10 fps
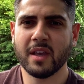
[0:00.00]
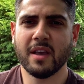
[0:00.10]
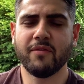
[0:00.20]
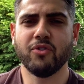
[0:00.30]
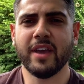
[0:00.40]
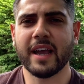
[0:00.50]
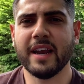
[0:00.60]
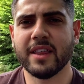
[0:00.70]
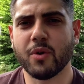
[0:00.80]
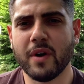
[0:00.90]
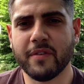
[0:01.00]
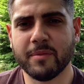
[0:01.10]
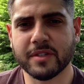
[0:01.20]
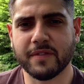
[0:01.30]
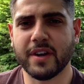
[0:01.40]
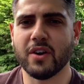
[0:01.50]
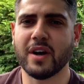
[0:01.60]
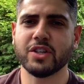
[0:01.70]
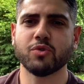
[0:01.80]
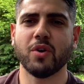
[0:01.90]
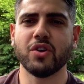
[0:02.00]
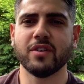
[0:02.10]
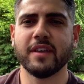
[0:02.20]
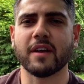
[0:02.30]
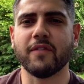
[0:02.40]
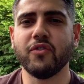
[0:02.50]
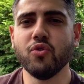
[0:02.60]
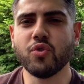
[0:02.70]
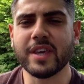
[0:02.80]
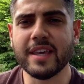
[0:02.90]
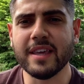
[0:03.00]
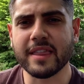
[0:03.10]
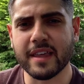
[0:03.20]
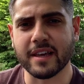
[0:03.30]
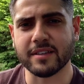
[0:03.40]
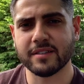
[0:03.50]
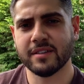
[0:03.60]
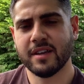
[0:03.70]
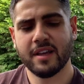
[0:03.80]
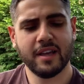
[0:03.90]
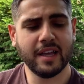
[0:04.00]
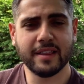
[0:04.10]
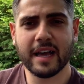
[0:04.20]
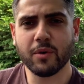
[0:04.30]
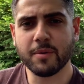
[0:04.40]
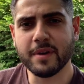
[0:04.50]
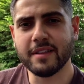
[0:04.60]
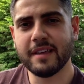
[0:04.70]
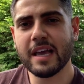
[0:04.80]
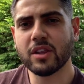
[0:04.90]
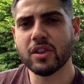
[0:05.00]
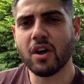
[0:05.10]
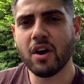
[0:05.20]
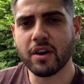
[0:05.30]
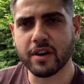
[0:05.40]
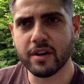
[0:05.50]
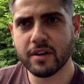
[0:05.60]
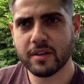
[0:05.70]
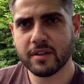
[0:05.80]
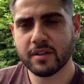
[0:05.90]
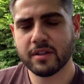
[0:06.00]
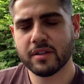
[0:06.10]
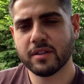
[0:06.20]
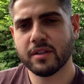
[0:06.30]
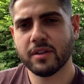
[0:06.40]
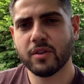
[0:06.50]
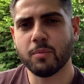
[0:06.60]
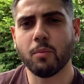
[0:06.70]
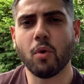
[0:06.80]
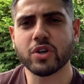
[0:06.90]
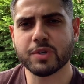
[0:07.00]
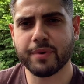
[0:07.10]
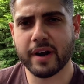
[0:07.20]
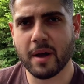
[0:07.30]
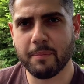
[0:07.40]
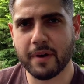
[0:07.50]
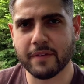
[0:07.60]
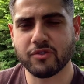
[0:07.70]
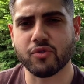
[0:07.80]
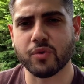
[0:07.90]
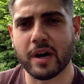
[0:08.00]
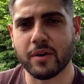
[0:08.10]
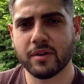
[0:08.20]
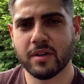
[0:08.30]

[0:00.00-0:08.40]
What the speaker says: If you take anything away from this video, I just want you to take a few key things, and that would be take longer, more spread out puffs throughout.